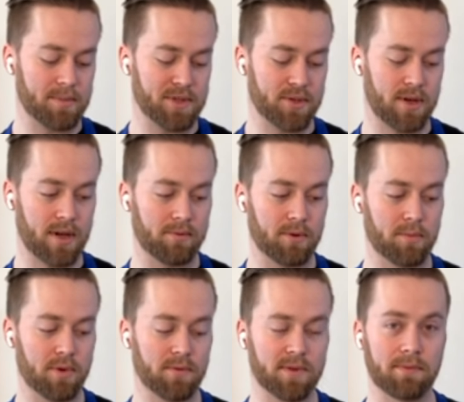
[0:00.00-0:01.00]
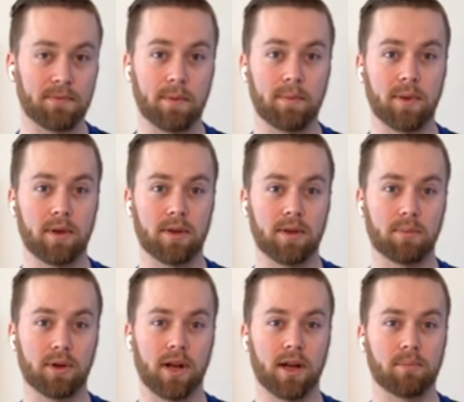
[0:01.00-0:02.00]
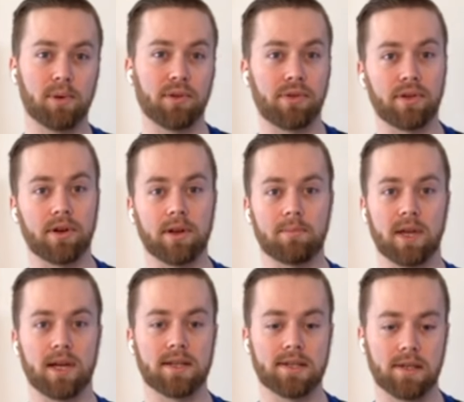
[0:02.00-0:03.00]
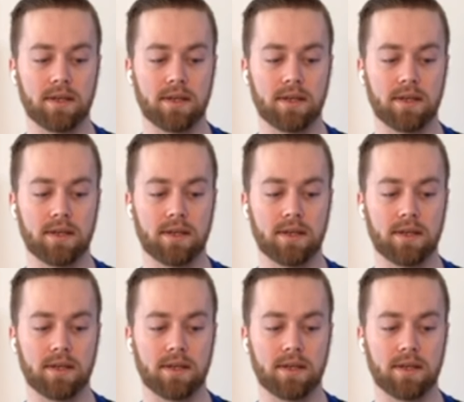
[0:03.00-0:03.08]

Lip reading: So I've removed it from the brine about 30 minutes.